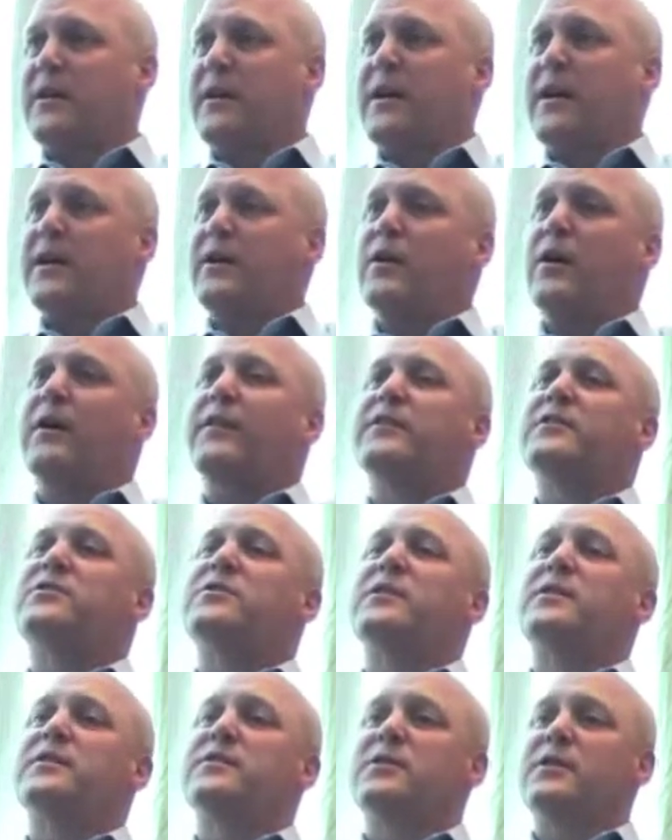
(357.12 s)
And other
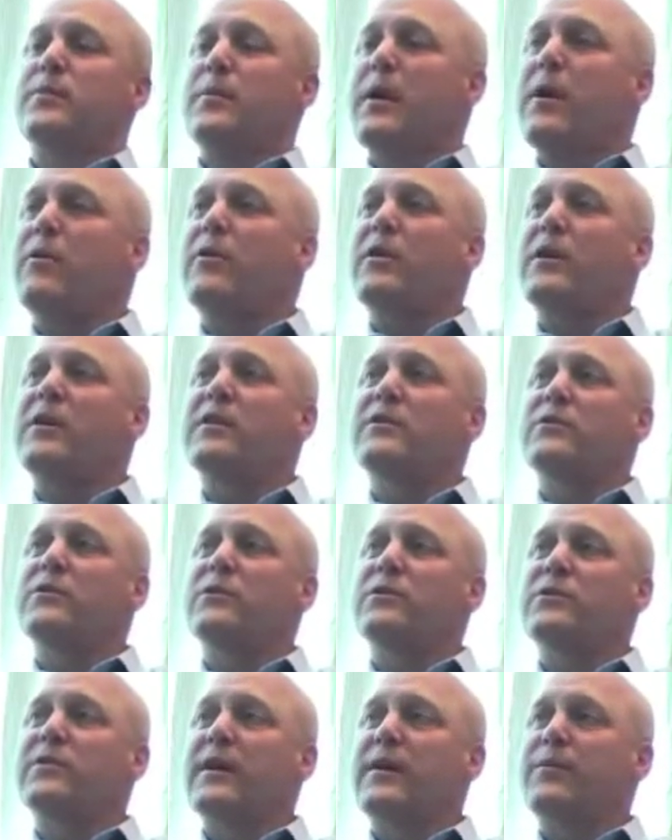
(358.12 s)
cities in America can do
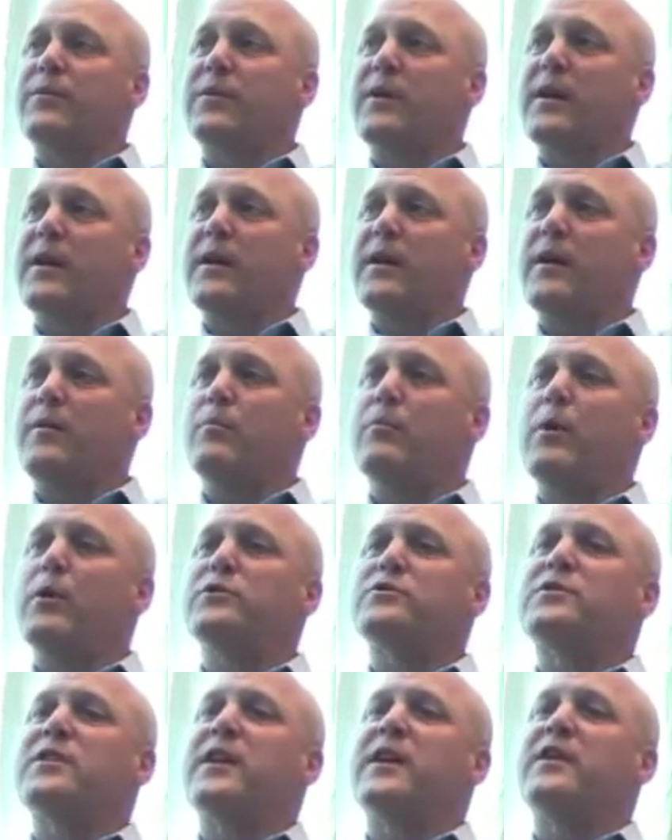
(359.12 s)
the same thing. And
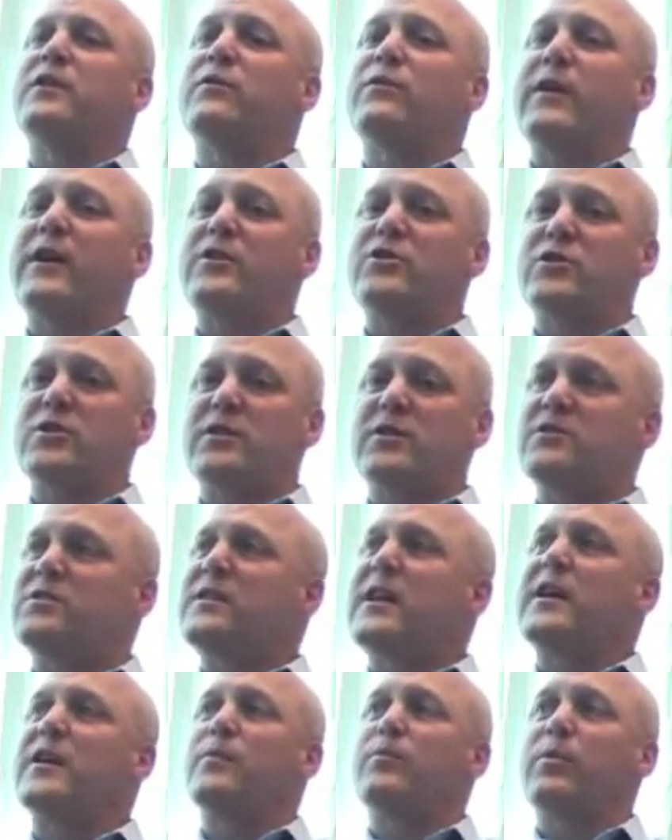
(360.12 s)
most innovation is
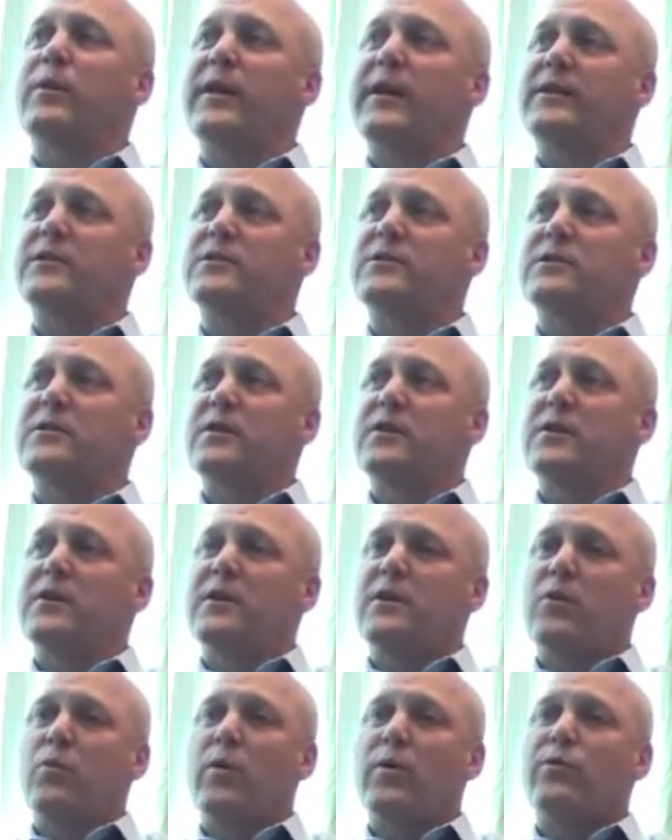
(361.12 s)
taking place
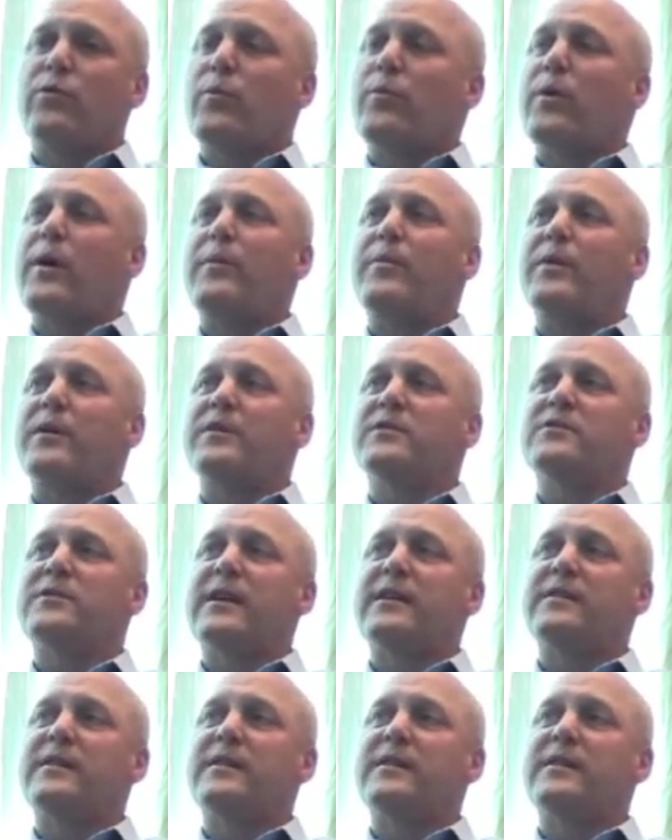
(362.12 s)
with Republicans and